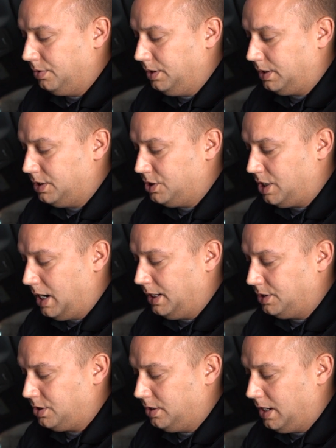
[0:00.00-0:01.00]
and you can
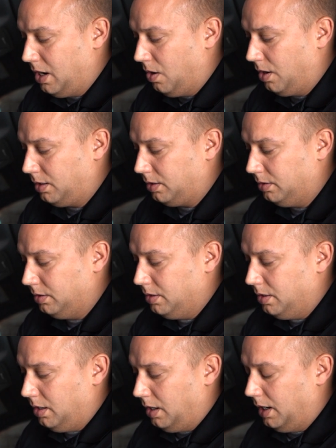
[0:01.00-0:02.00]
change to the arc,
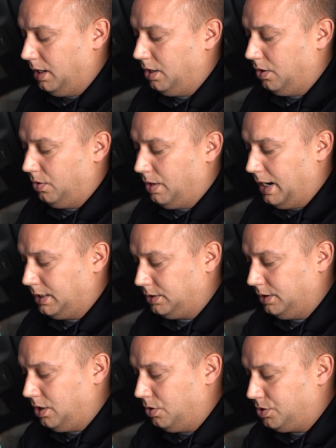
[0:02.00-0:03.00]
and it'll
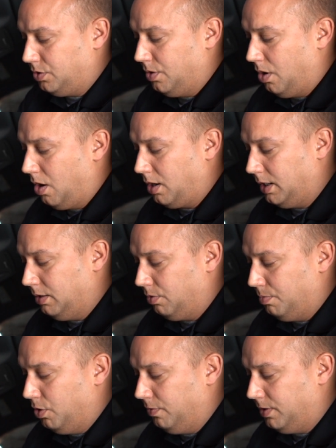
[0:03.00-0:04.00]
actually go to an arc and
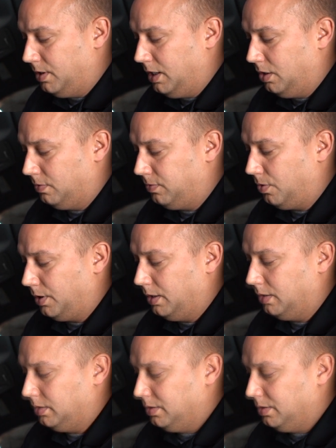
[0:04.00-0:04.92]
remove the needle for you.